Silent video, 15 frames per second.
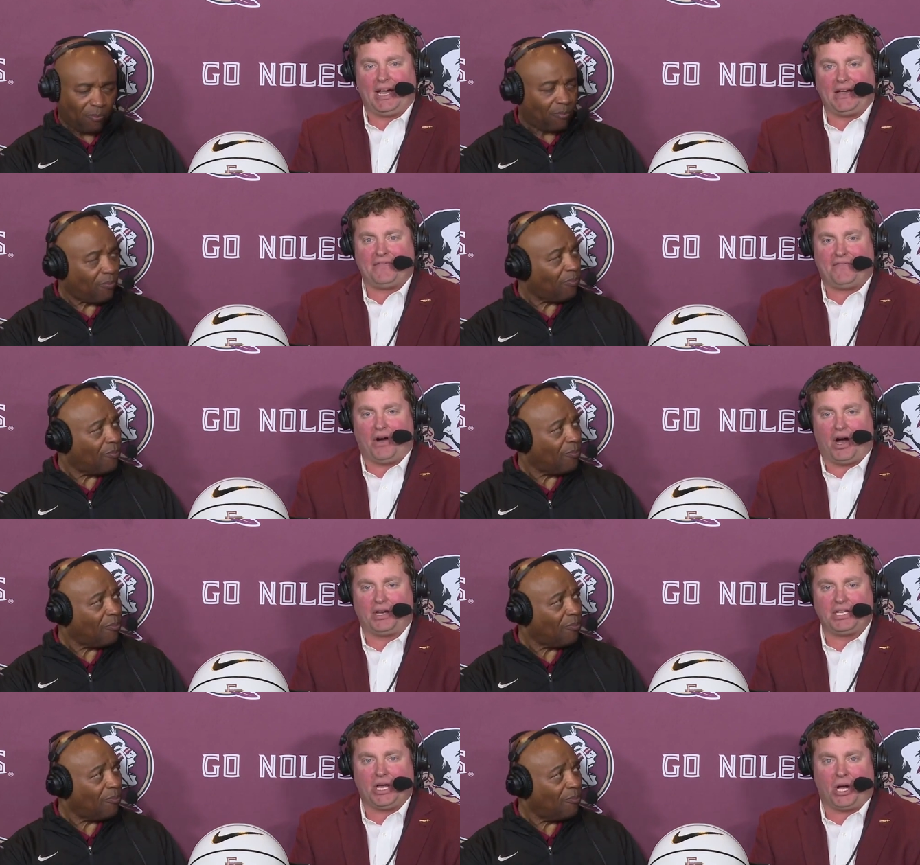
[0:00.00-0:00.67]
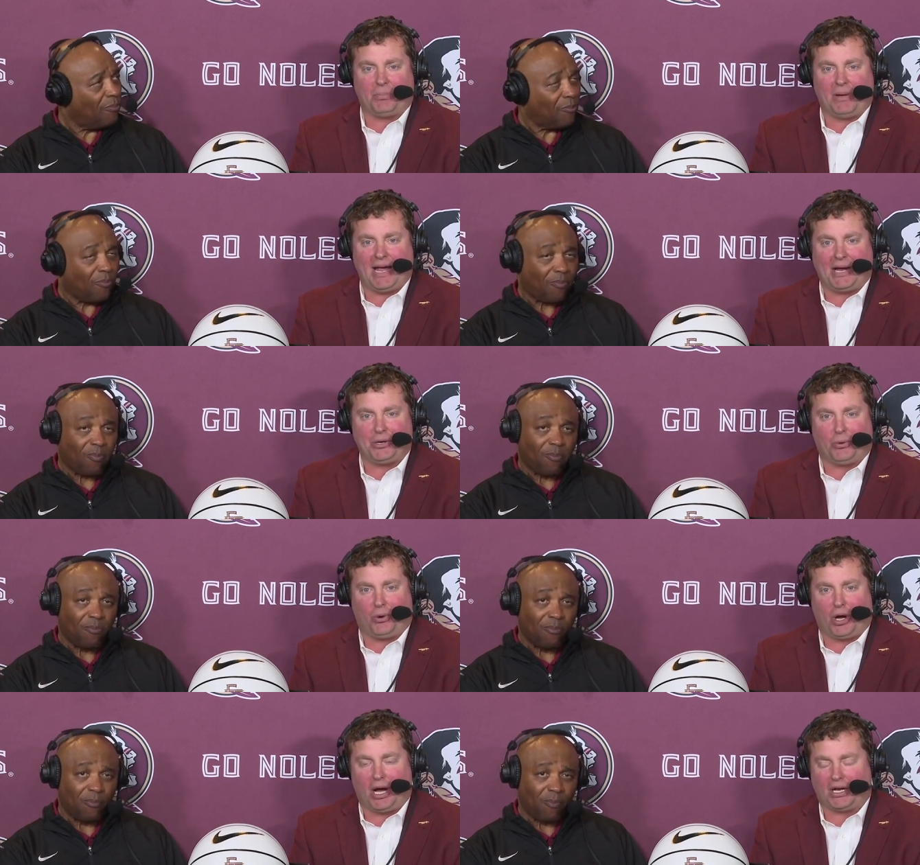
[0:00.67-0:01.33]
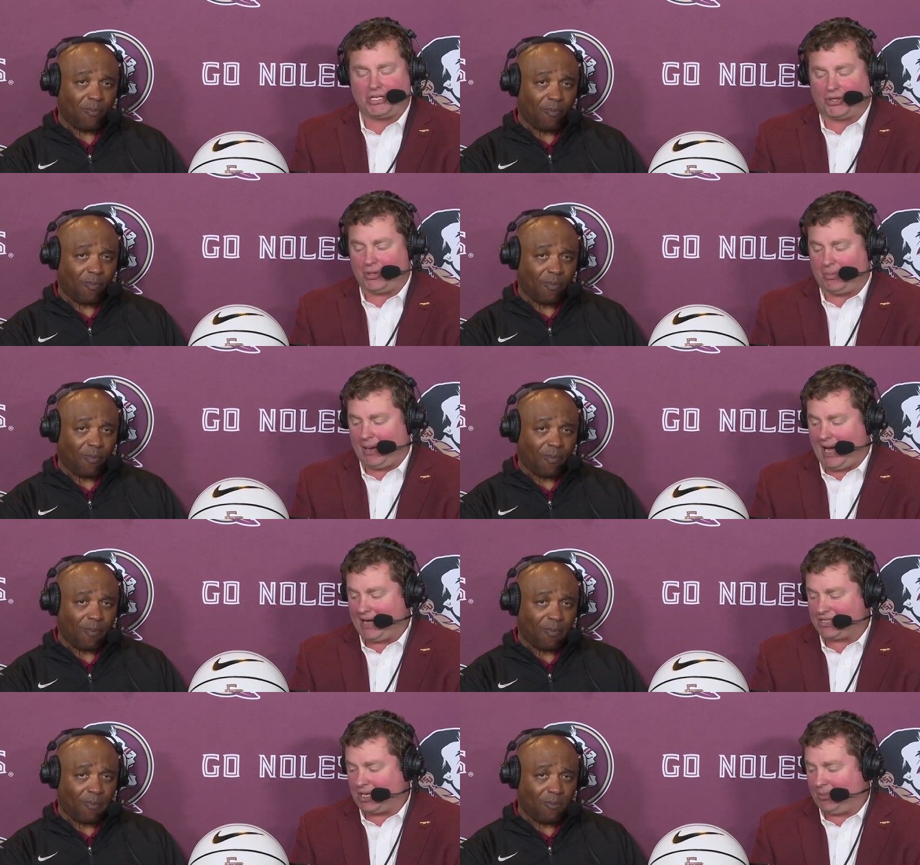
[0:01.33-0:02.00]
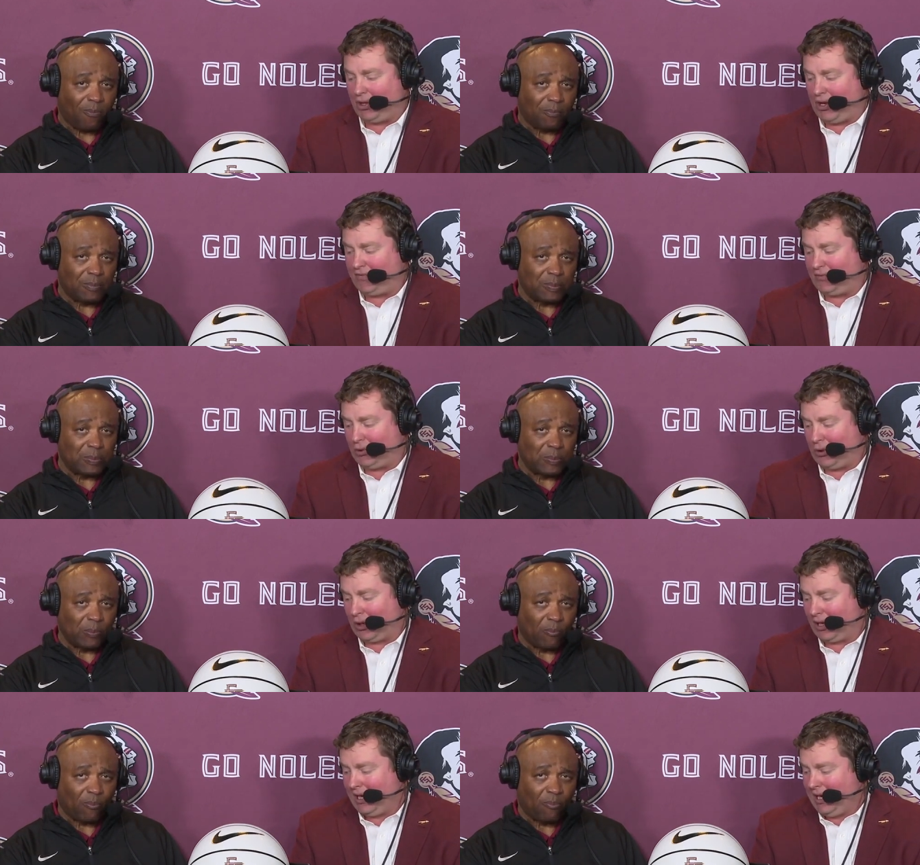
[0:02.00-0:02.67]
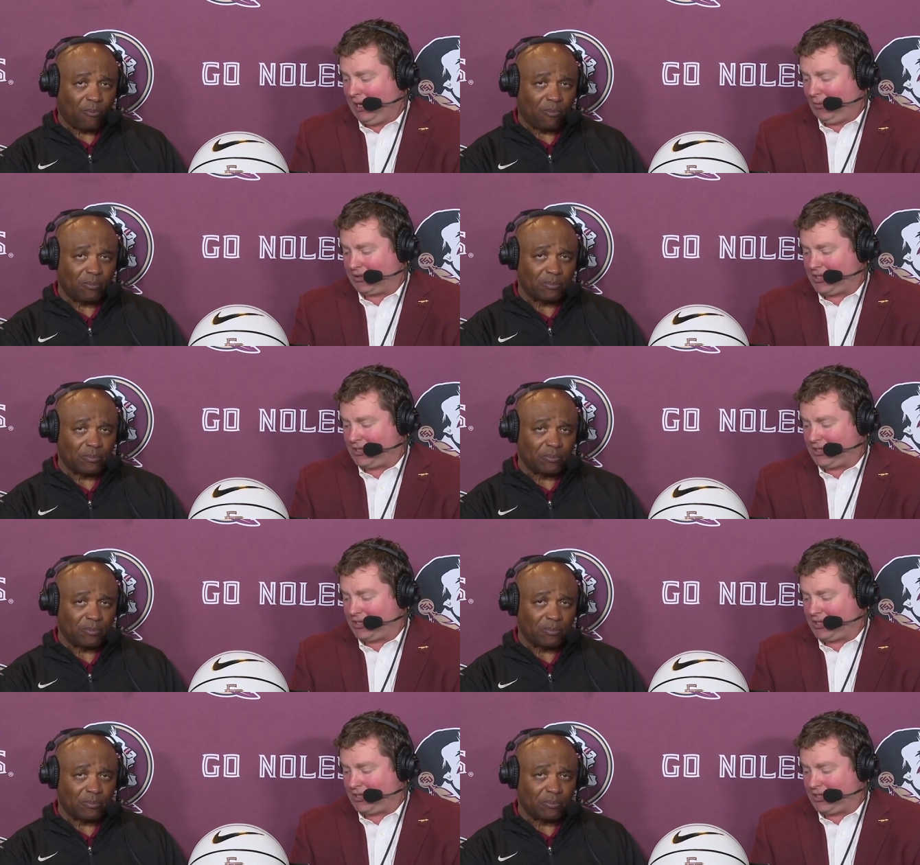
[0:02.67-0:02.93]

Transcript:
Speaker 1: A fun young man to watch on the basketball floor.